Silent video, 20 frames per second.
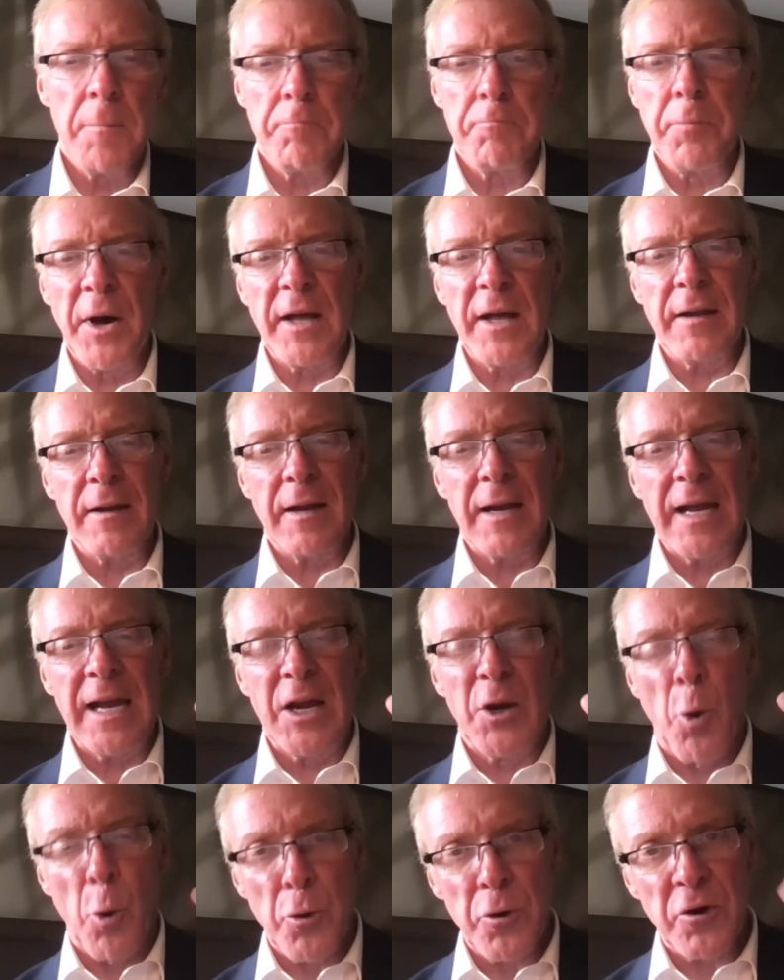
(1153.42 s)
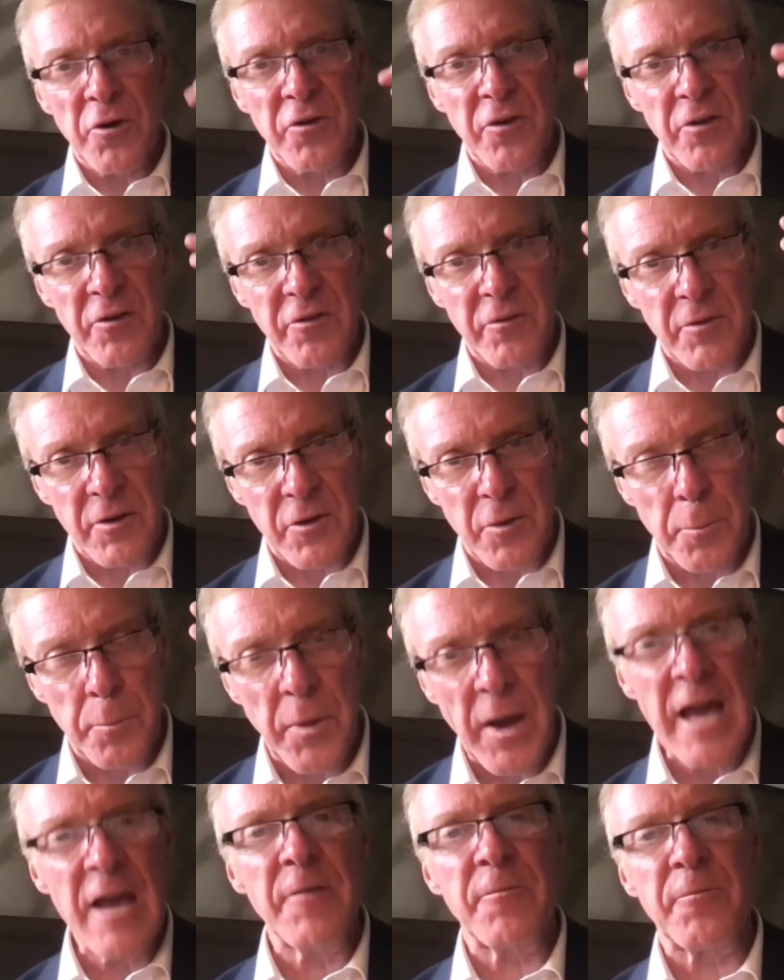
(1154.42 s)
But in order to, to
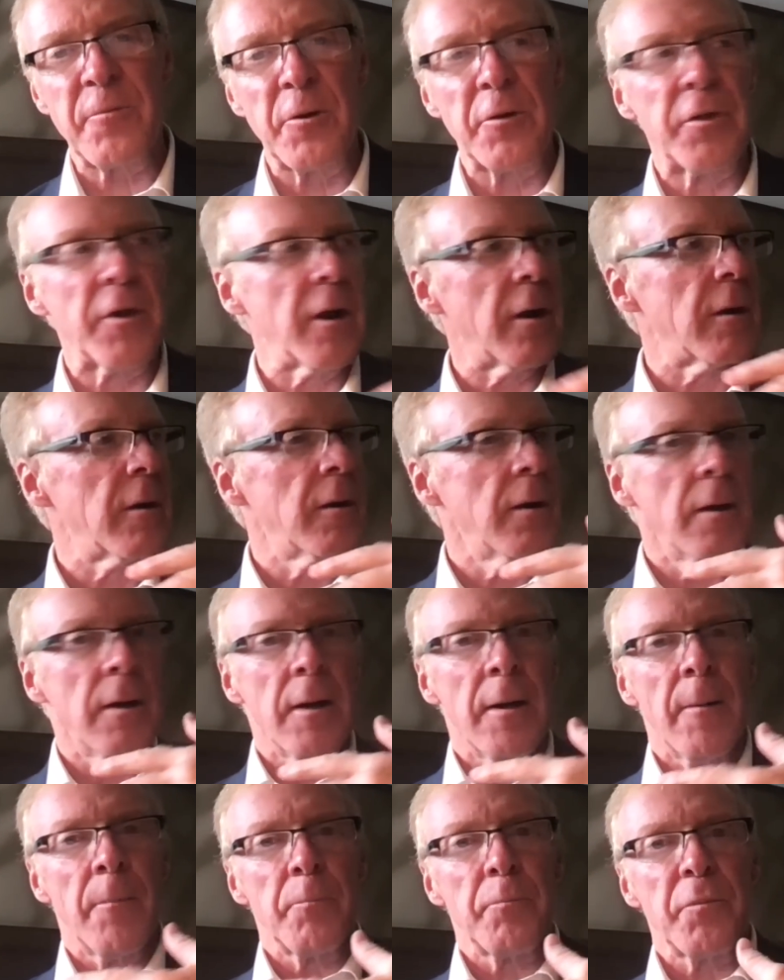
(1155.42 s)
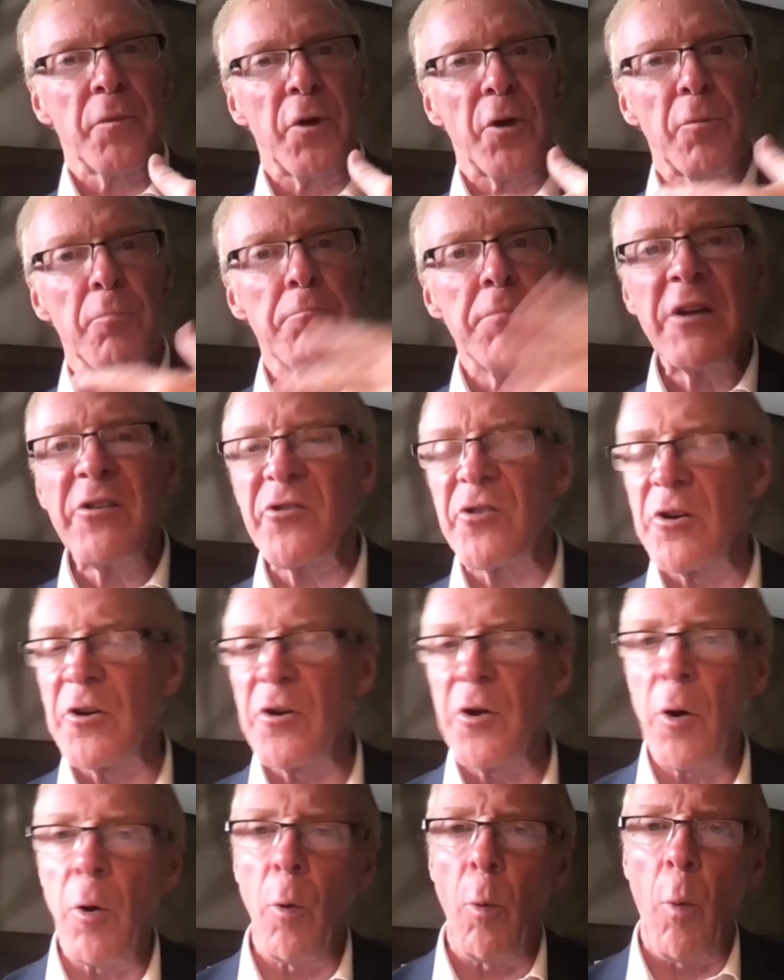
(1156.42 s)
pay for their, their mission
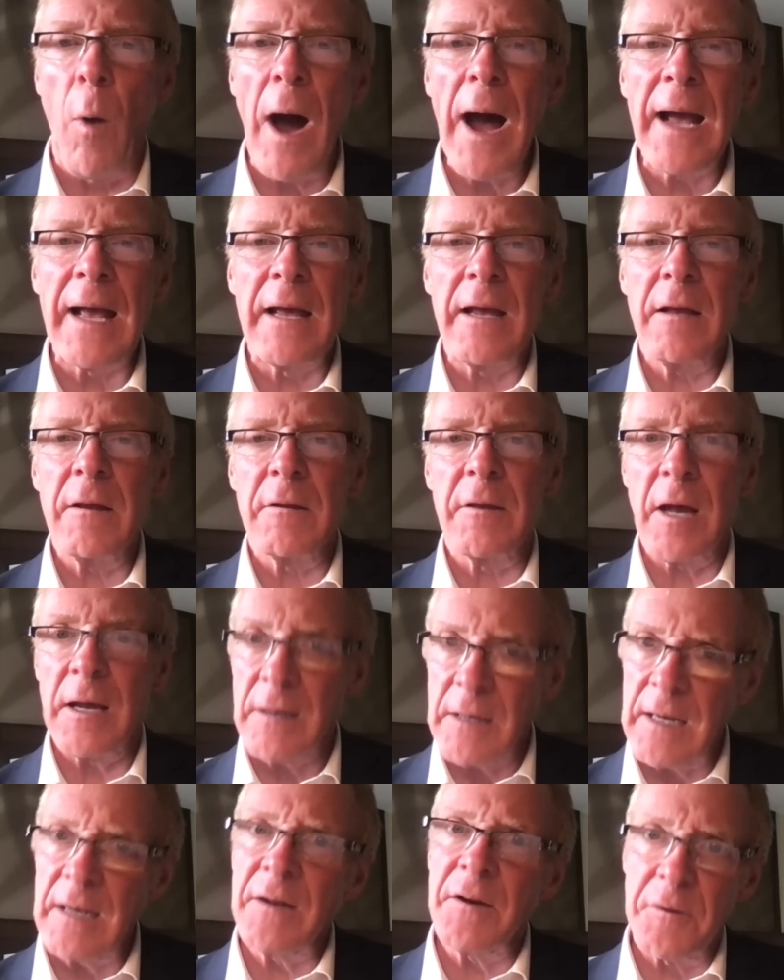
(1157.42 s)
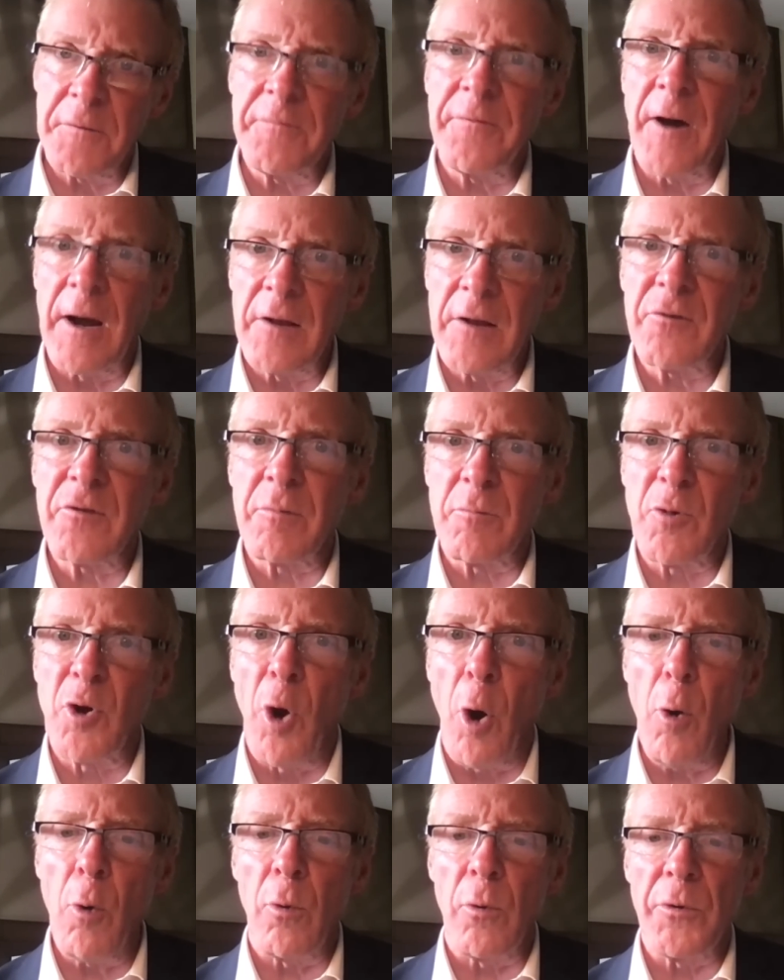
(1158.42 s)
to Hawaii, they needed to find some
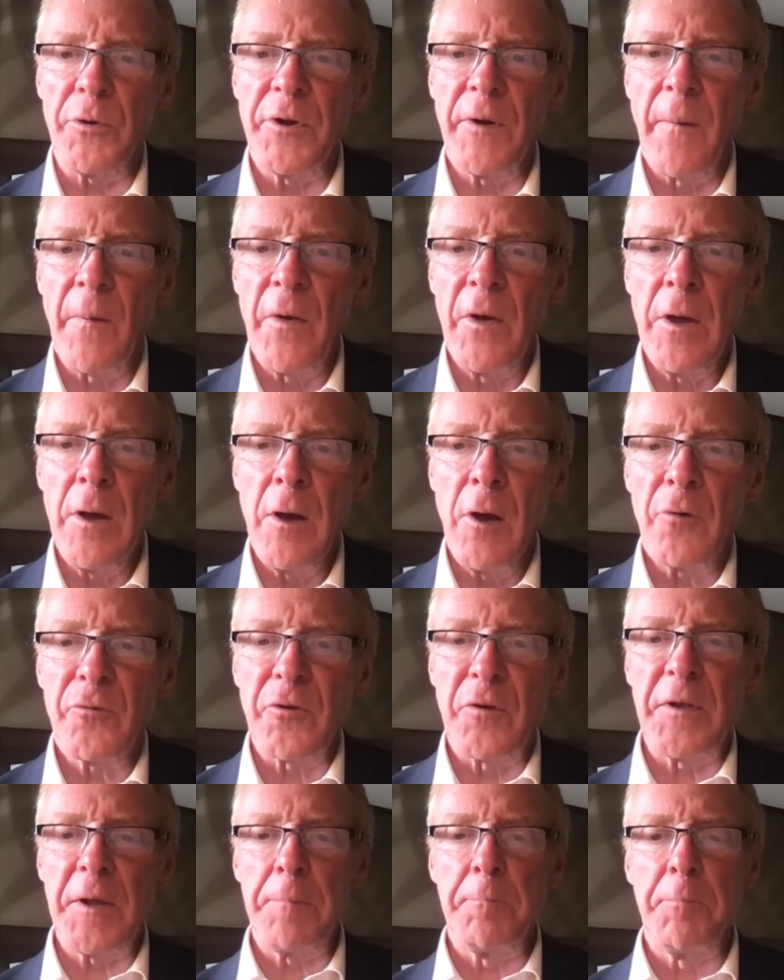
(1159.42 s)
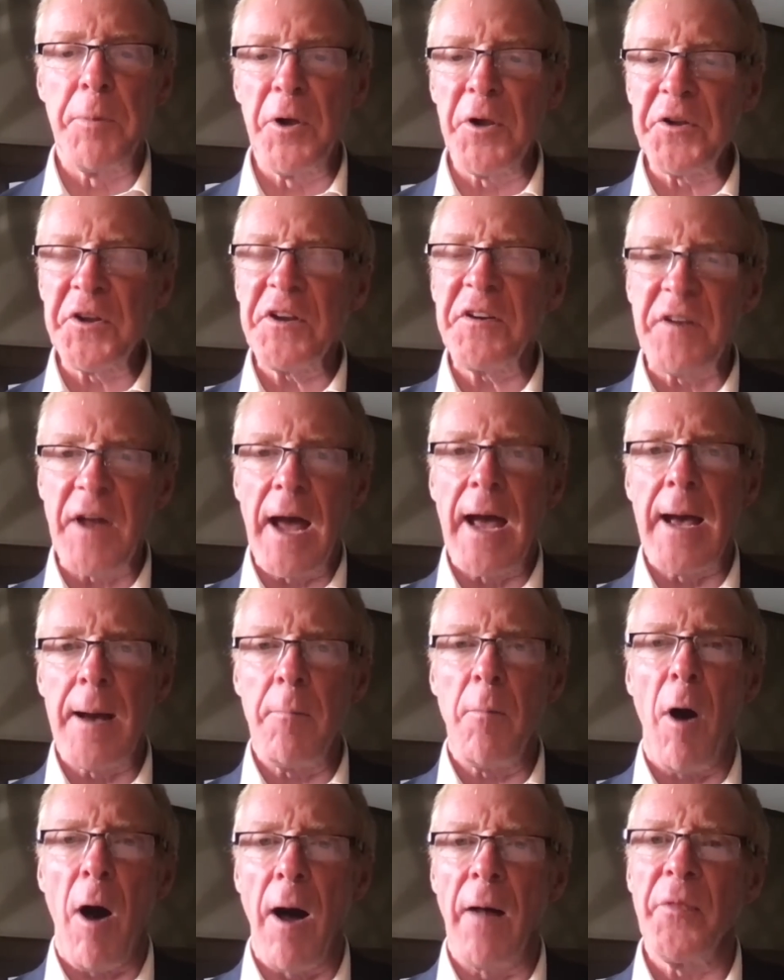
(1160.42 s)
gold. So they built a
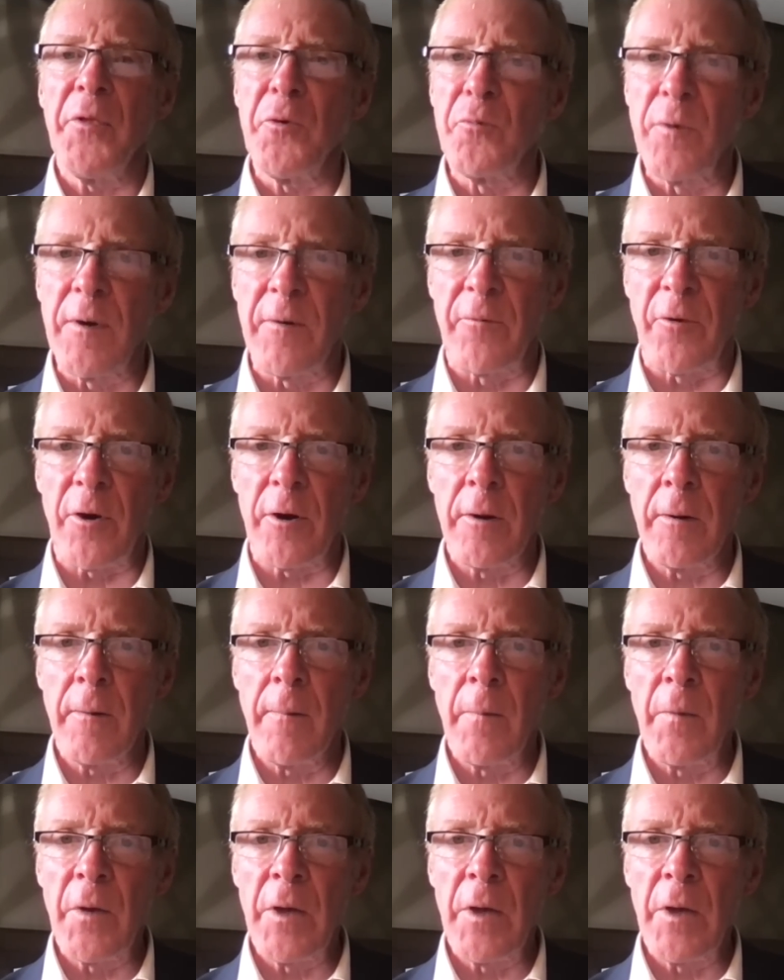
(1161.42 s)
dam on the river